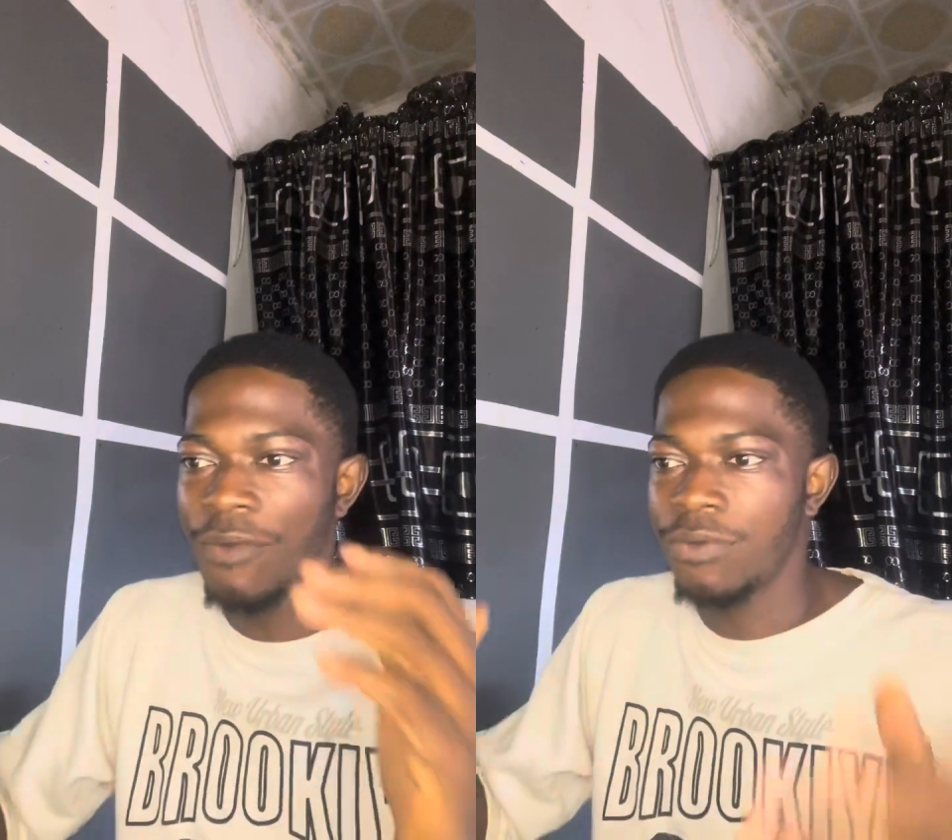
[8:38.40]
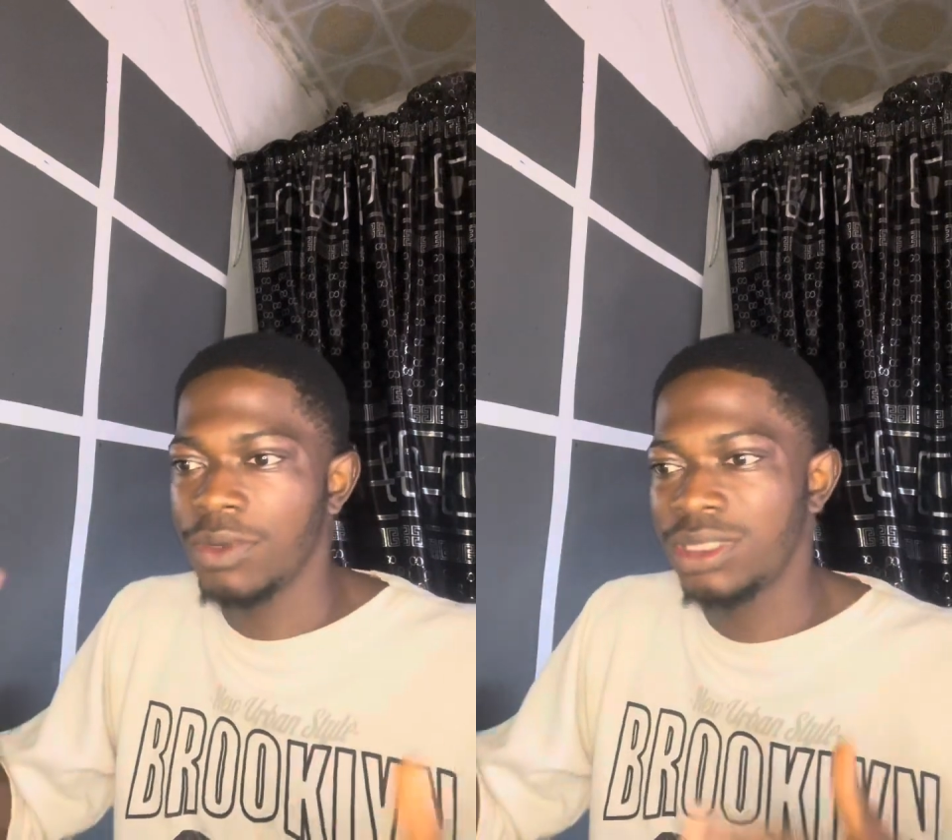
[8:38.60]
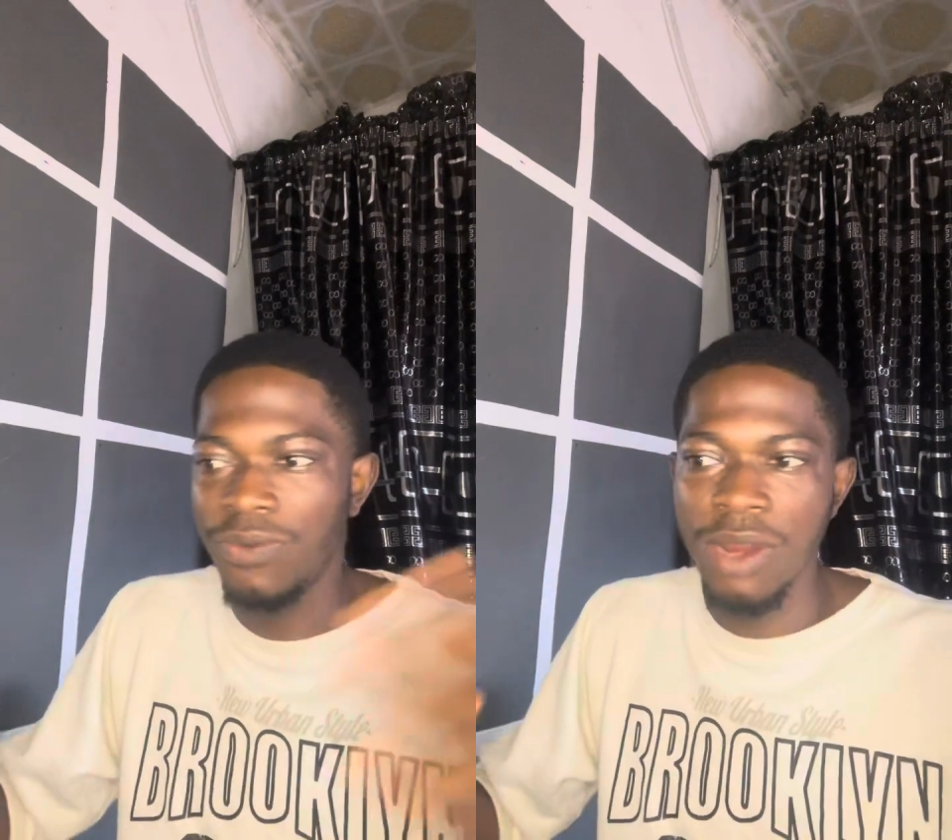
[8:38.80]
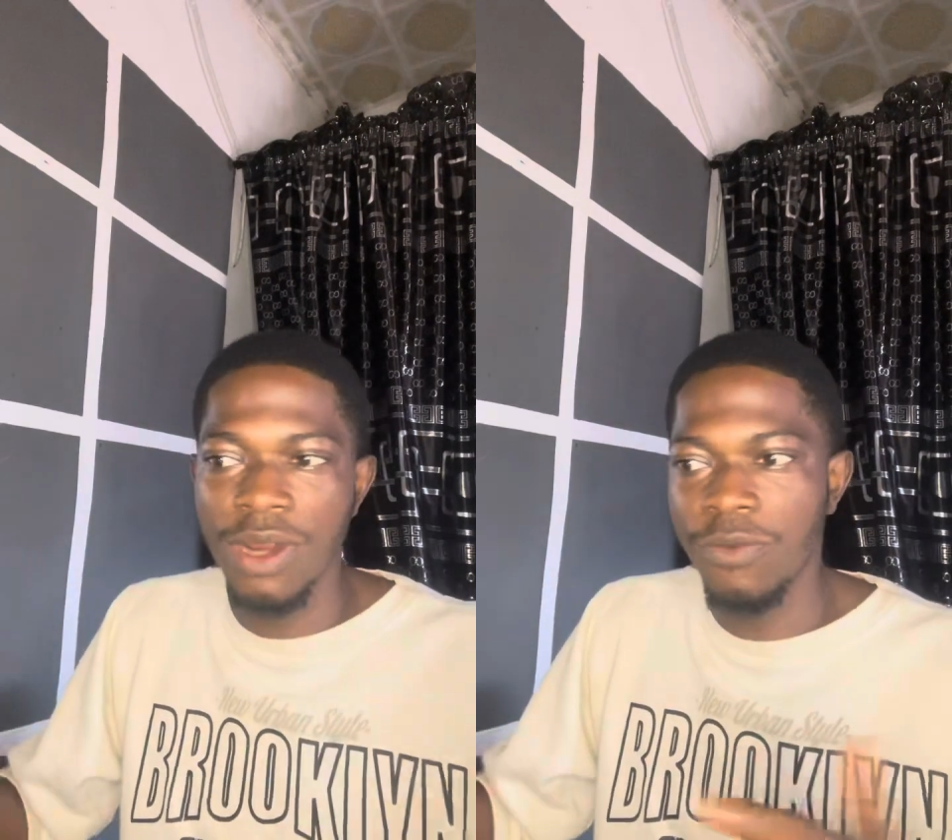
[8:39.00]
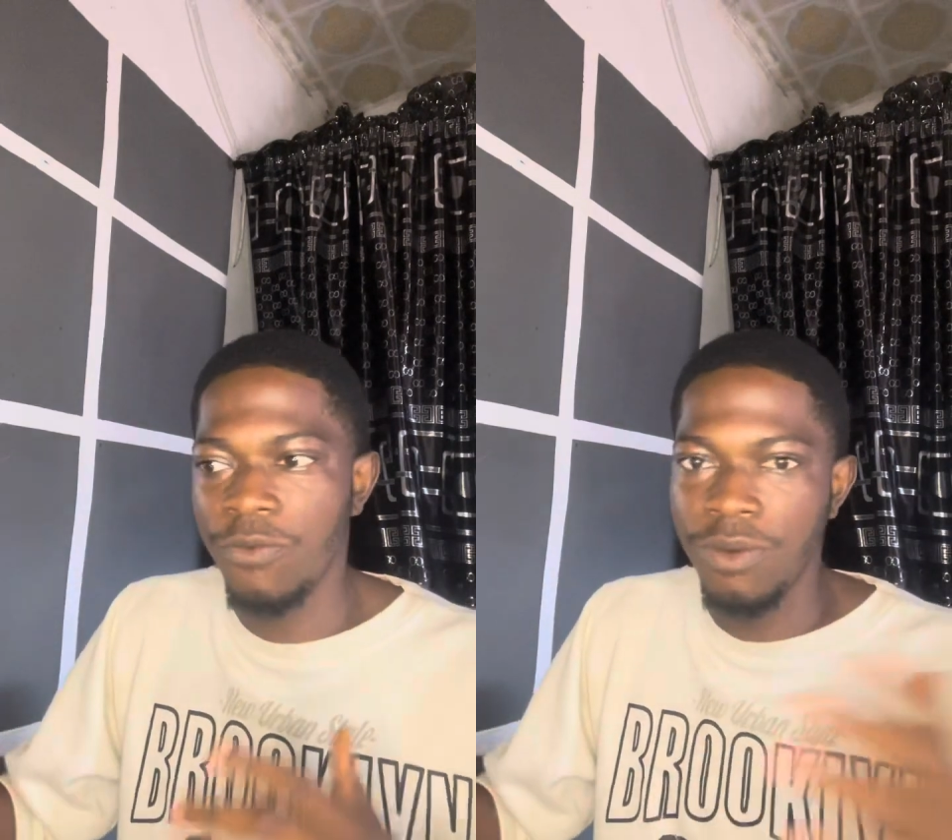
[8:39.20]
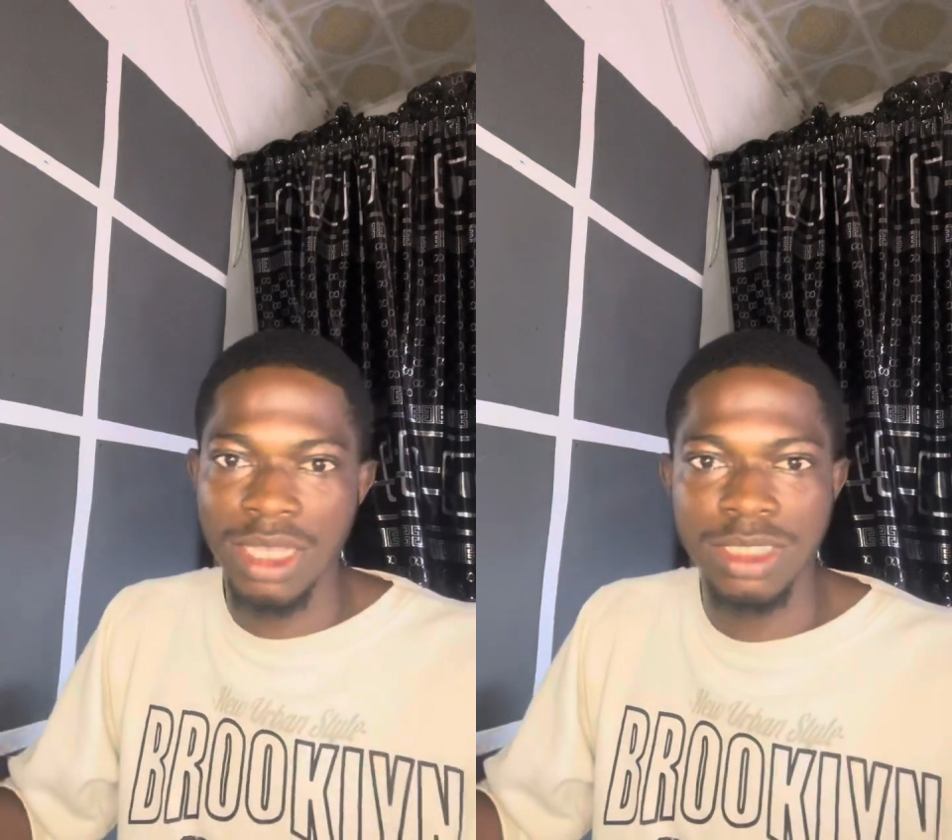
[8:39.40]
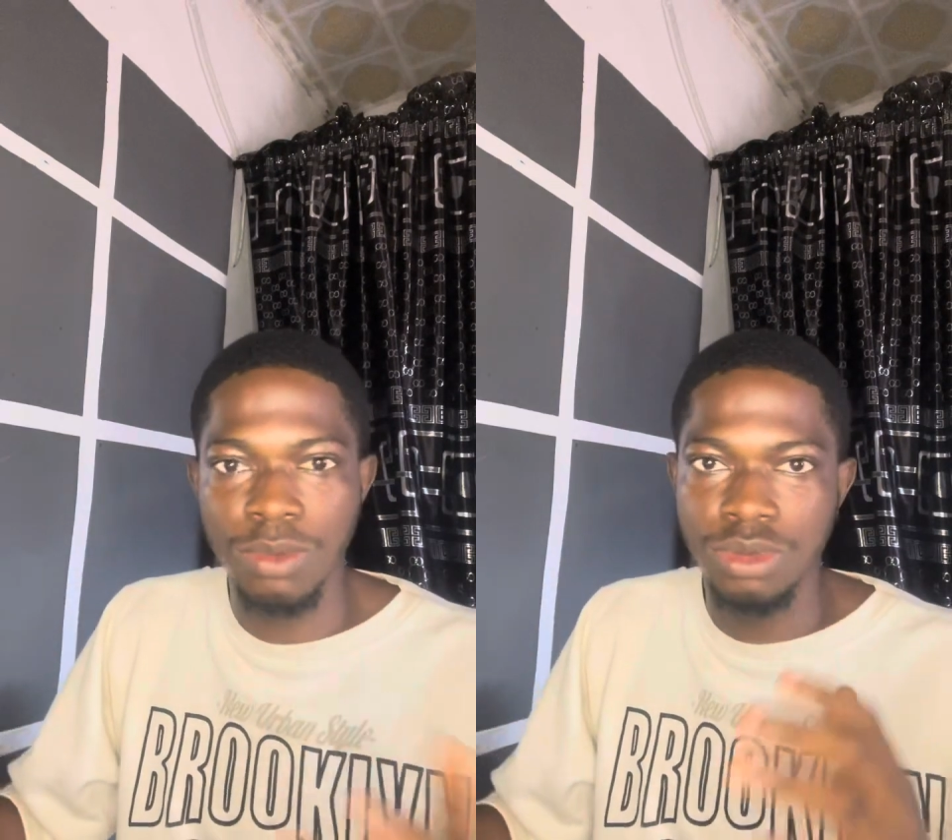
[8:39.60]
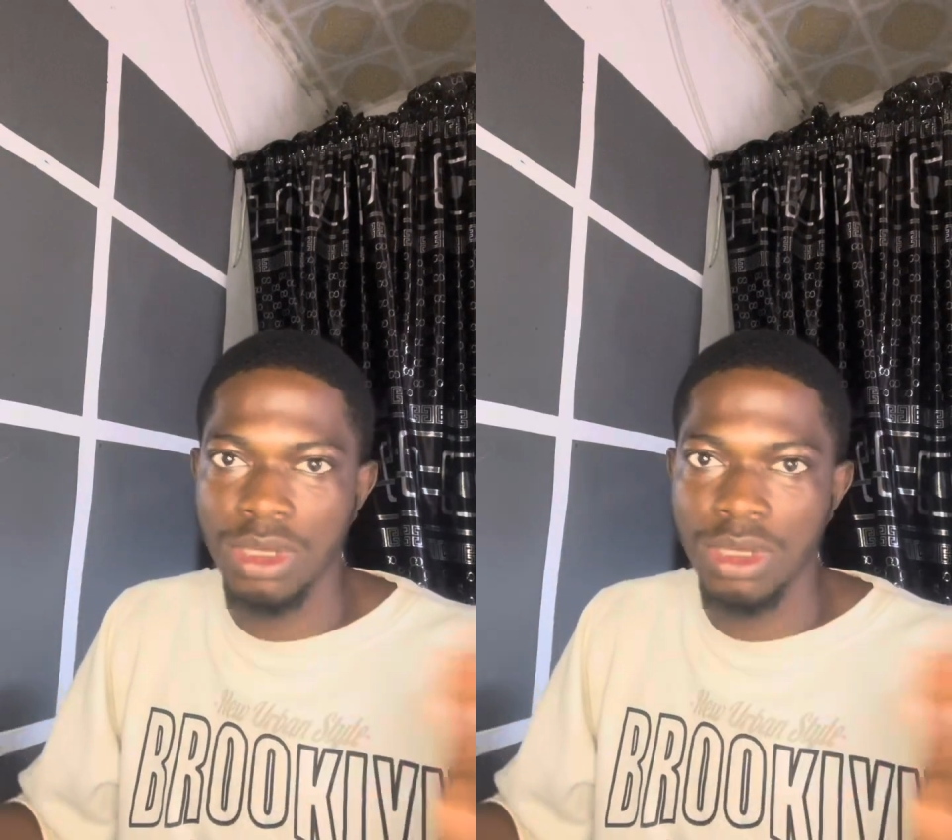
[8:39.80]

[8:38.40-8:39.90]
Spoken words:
it's very, very flexible